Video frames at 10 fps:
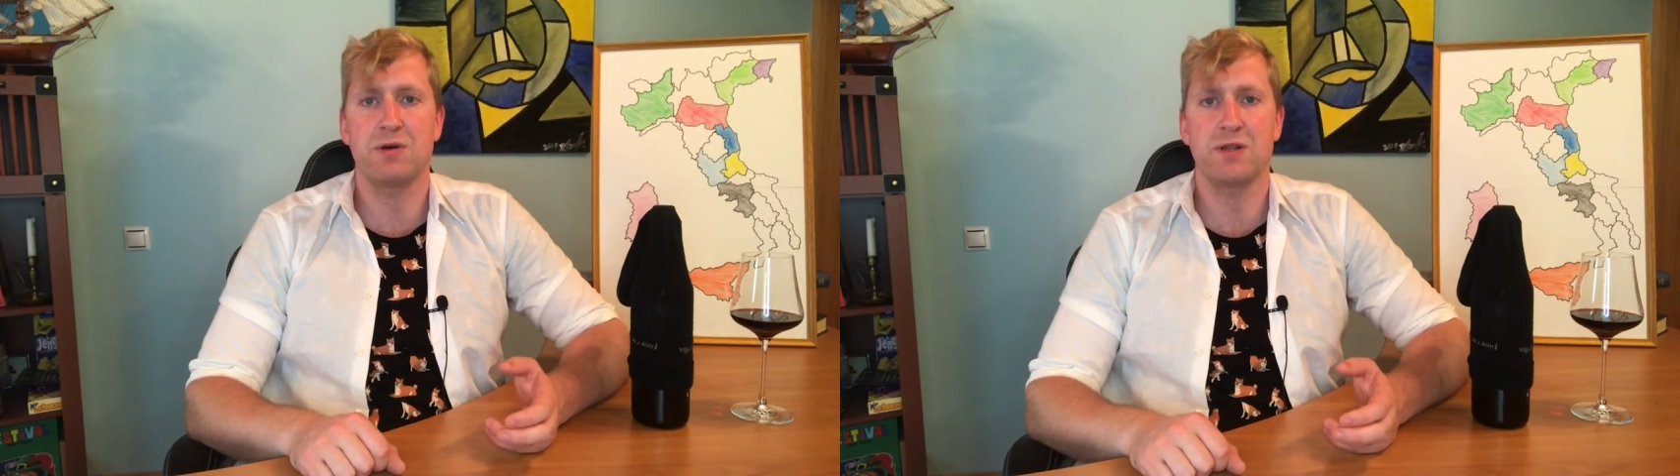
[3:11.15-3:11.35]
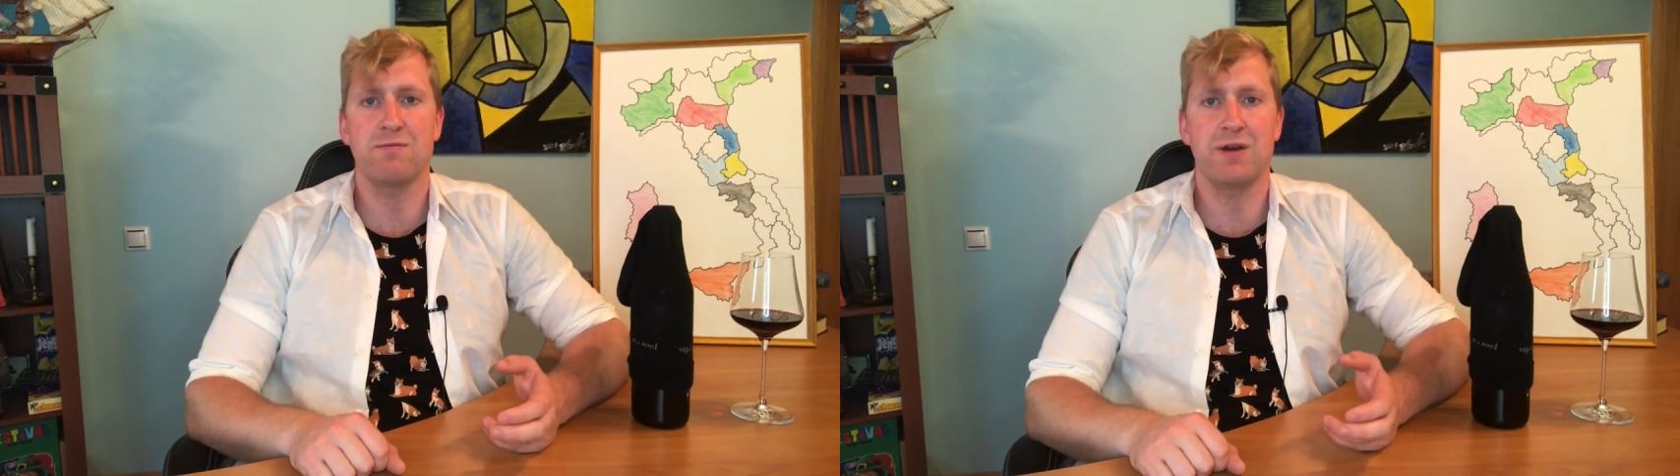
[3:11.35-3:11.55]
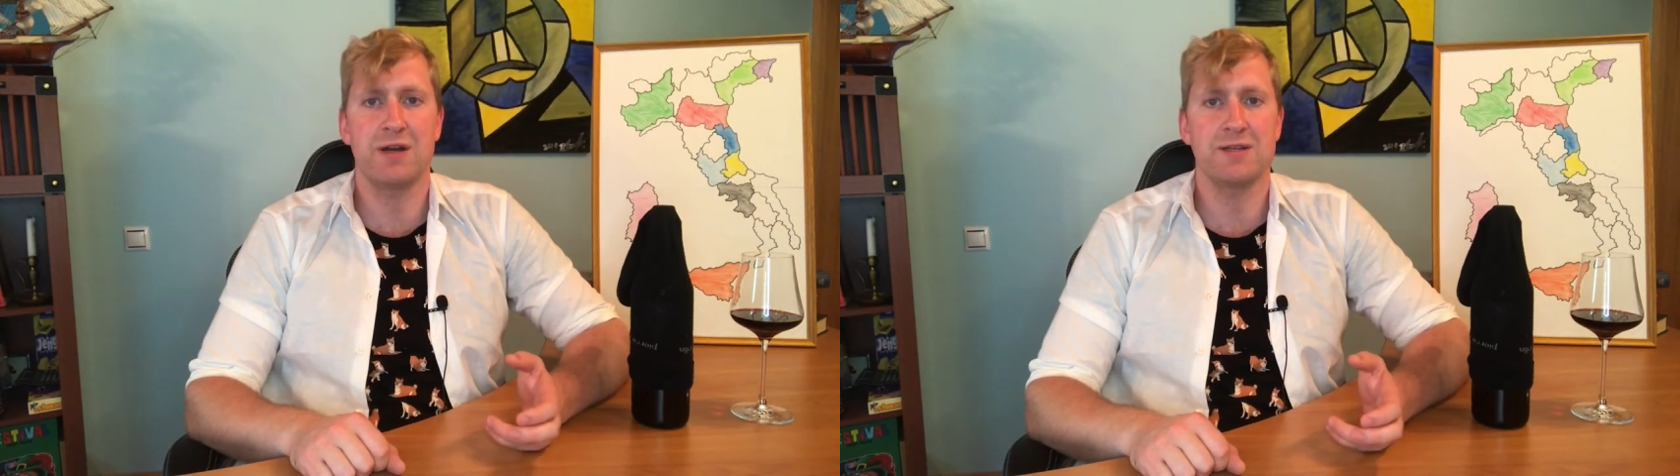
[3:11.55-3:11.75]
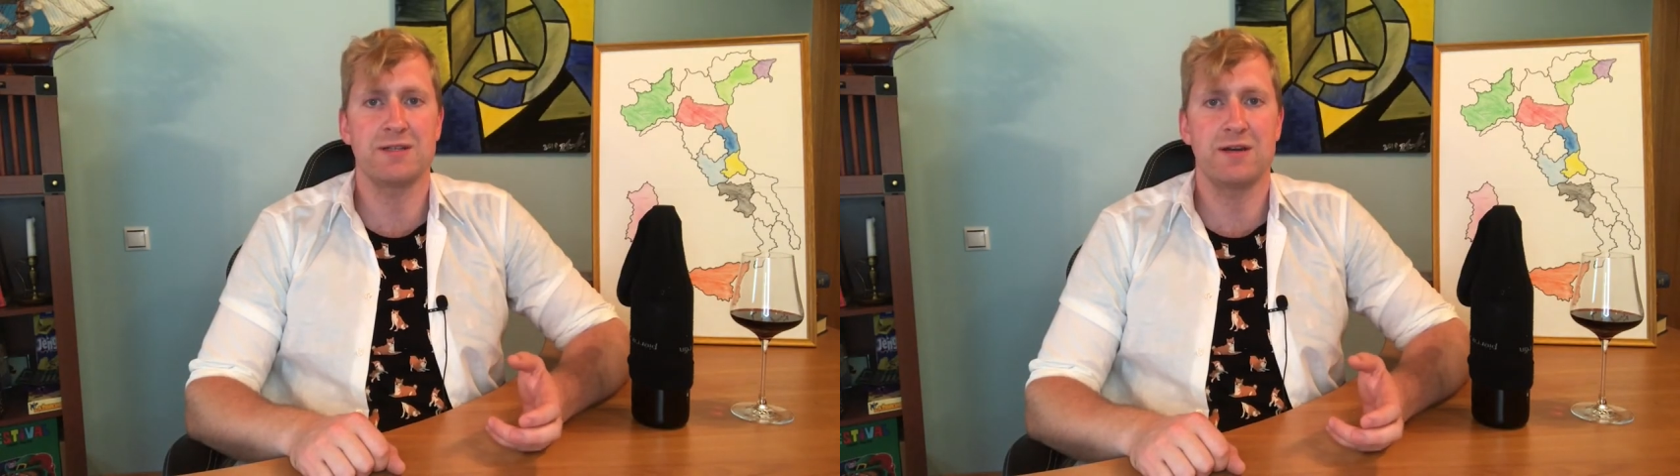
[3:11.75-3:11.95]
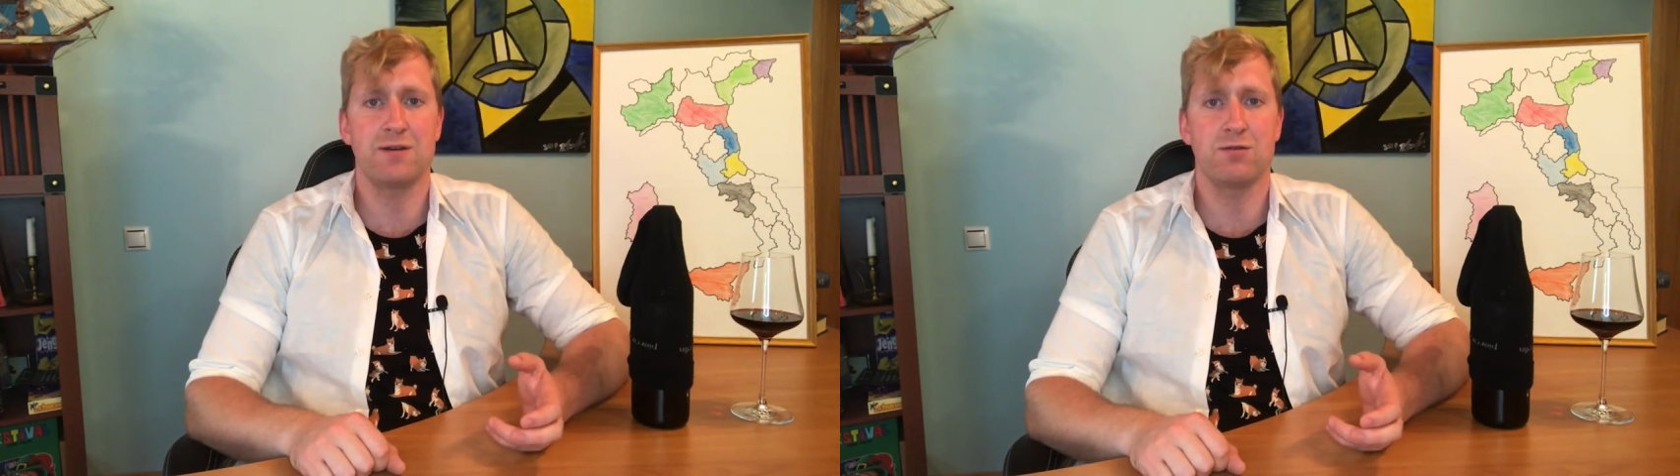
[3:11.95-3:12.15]
but when I
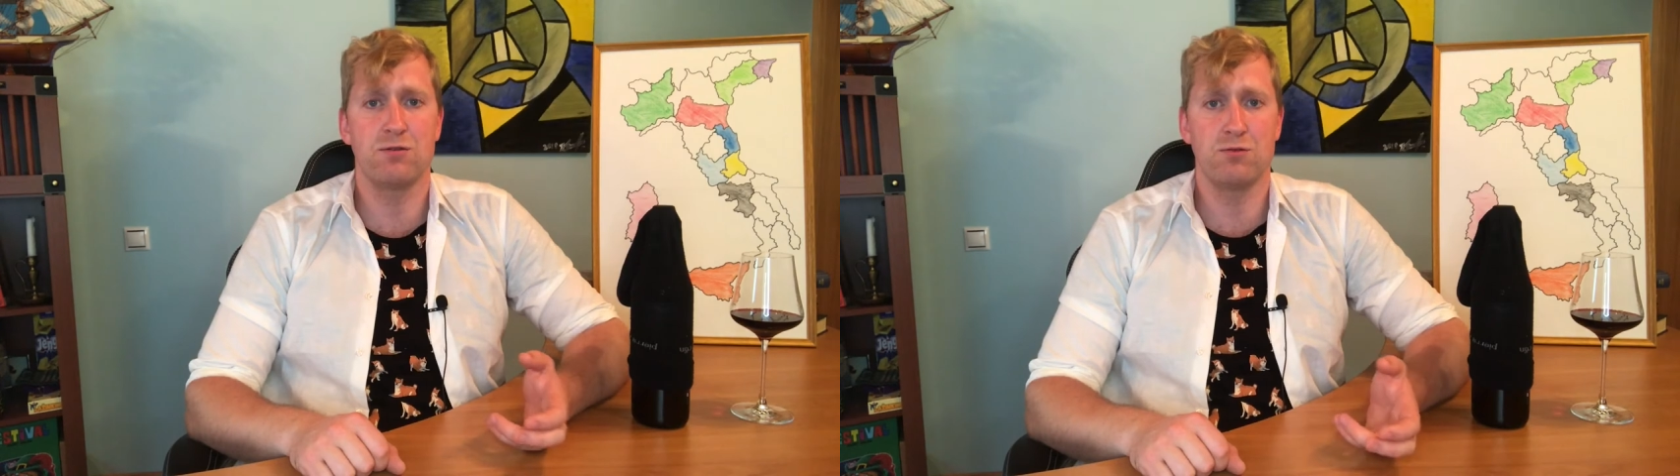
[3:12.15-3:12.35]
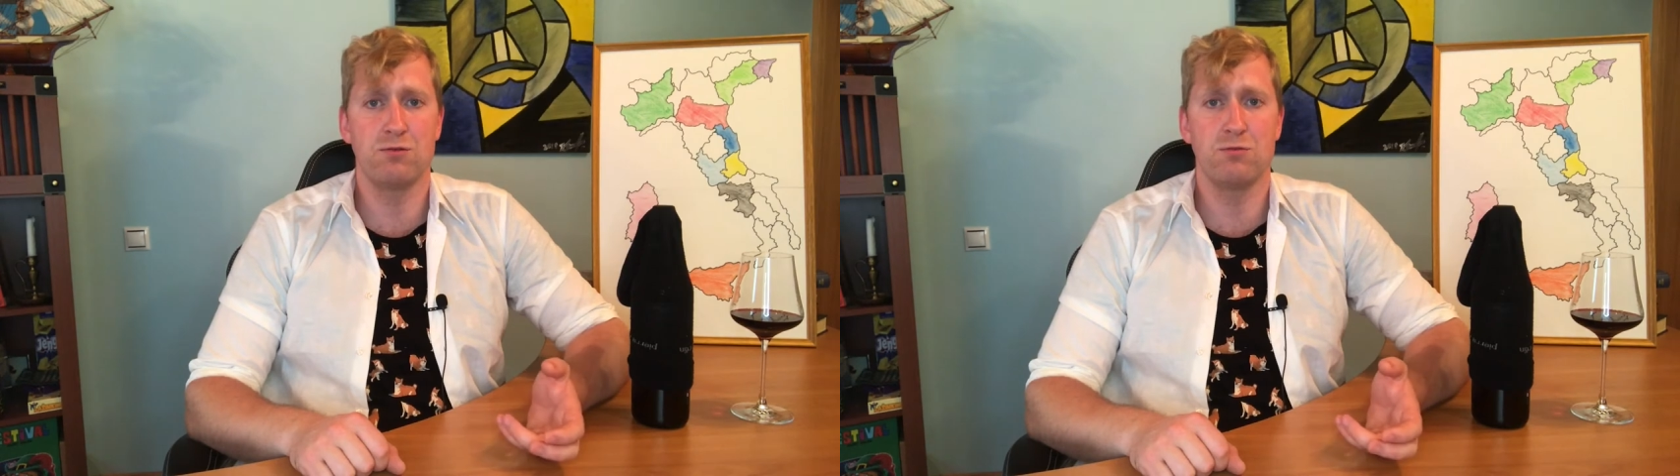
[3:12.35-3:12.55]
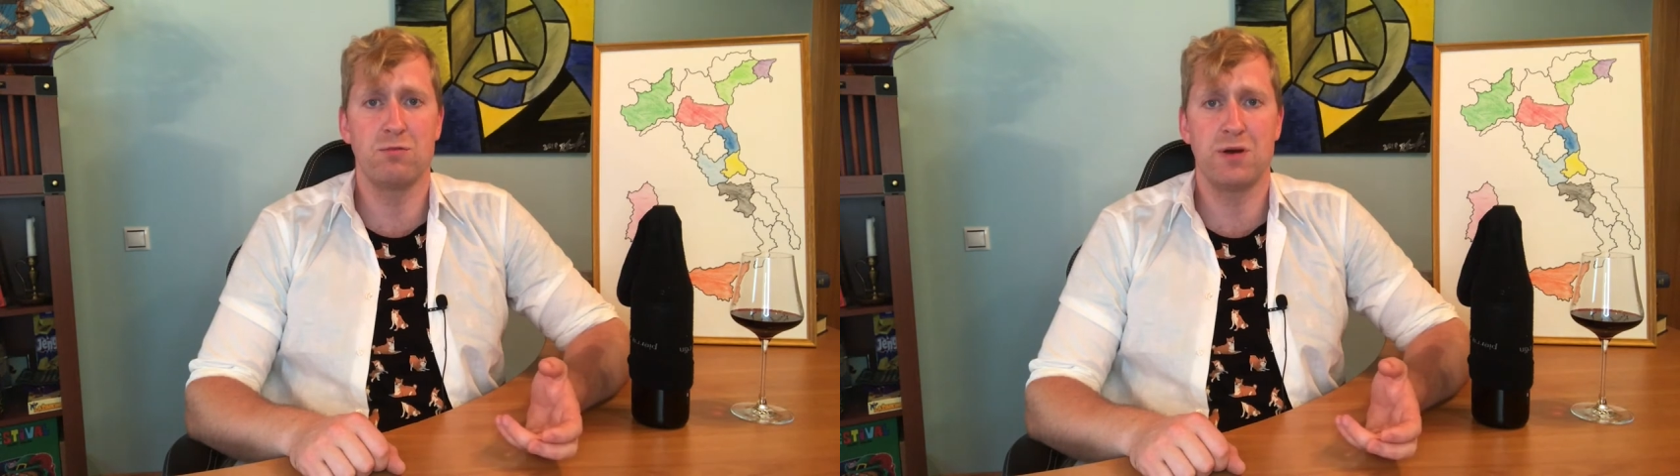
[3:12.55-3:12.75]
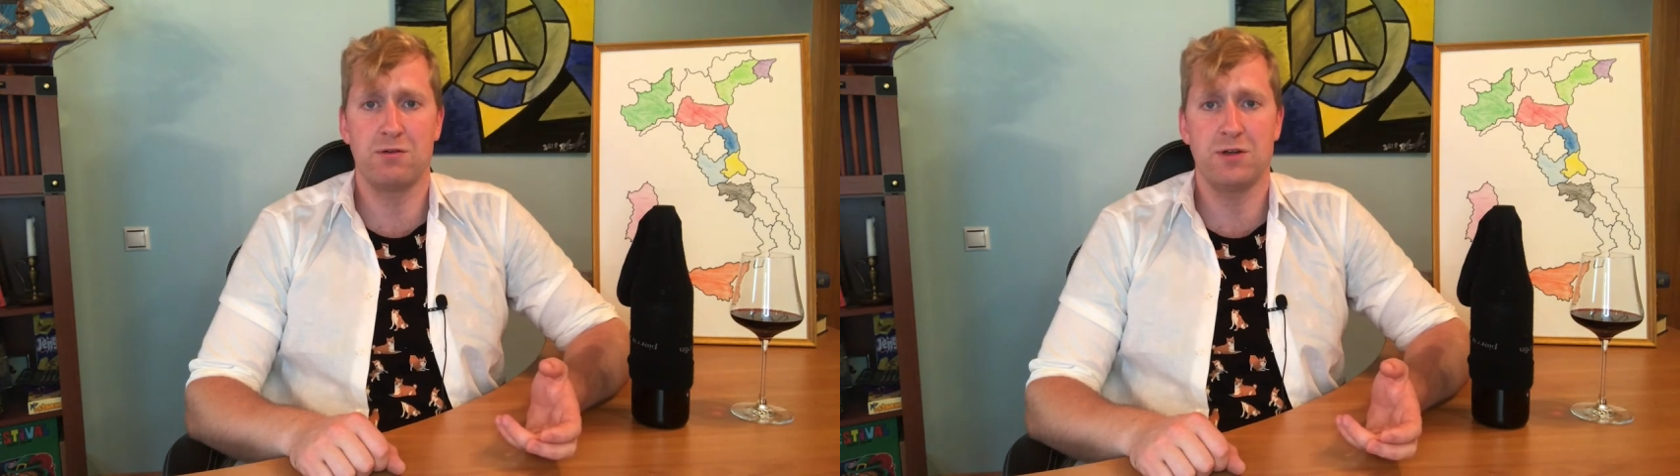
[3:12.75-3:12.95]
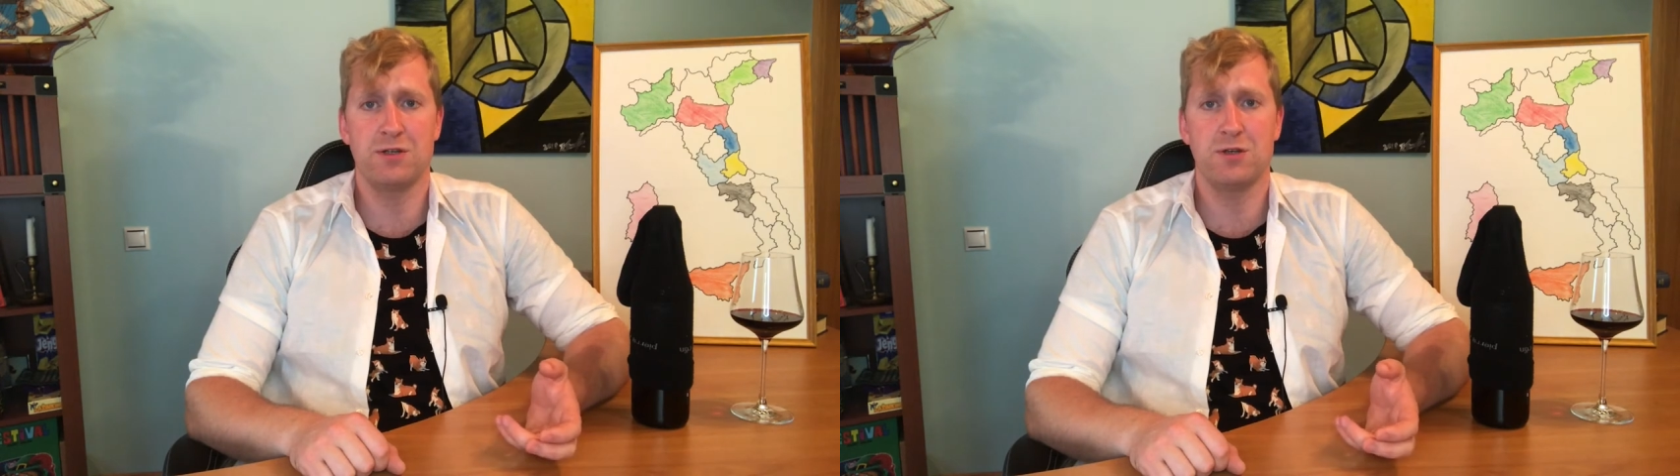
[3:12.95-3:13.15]
started to do my
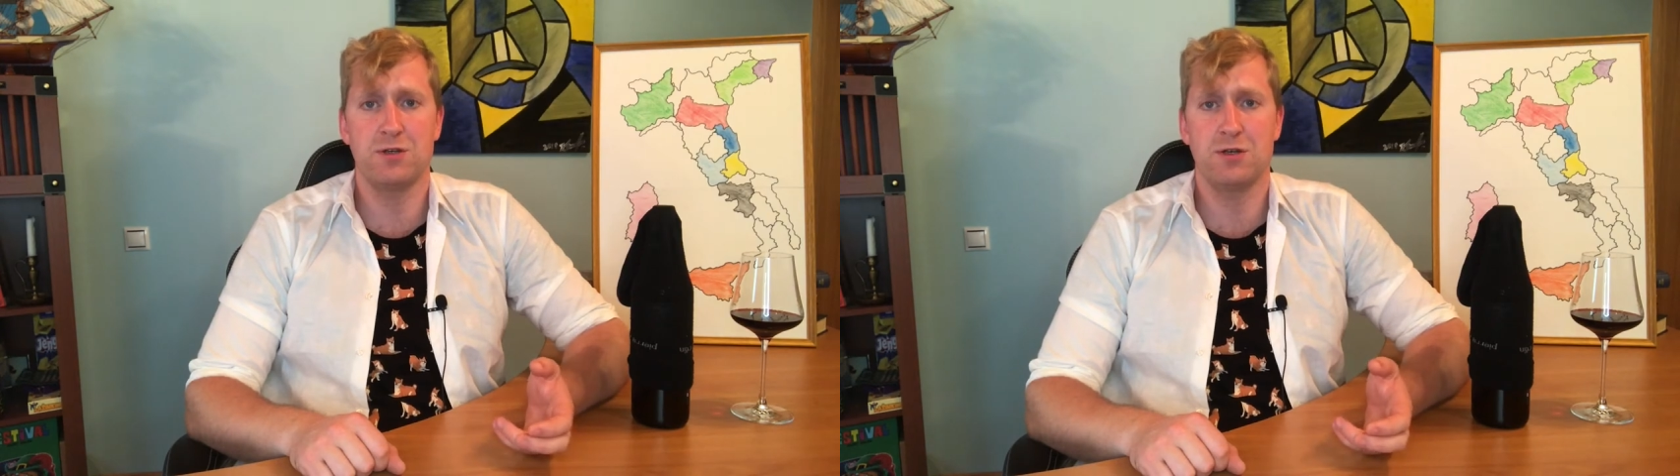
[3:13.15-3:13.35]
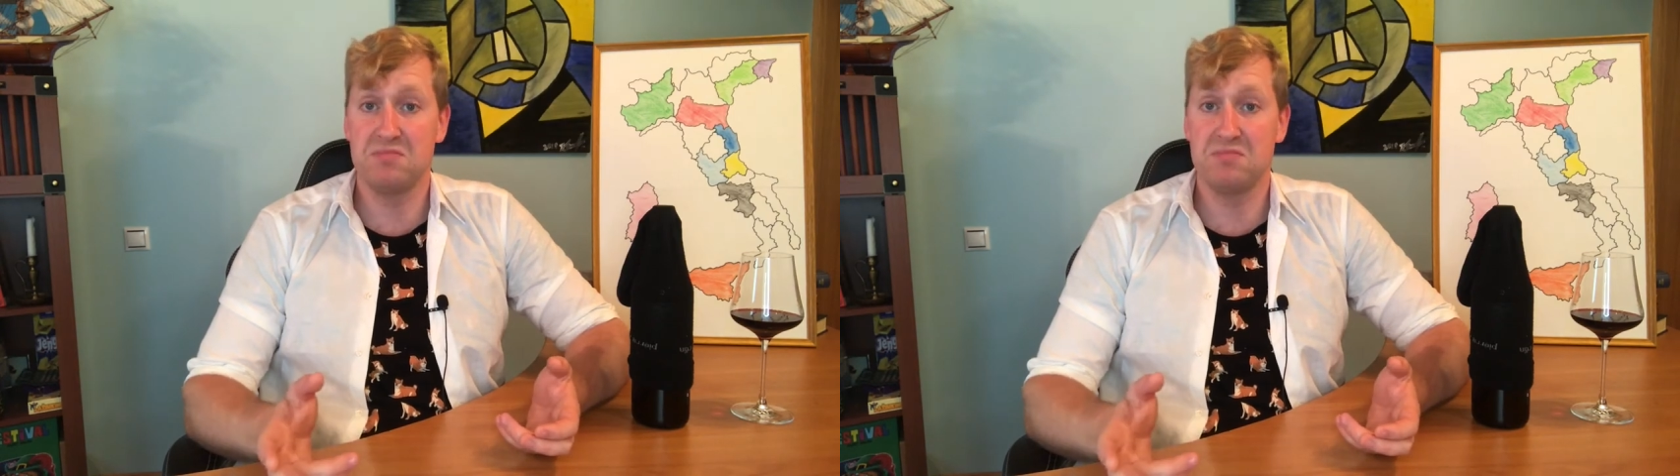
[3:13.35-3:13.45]
research,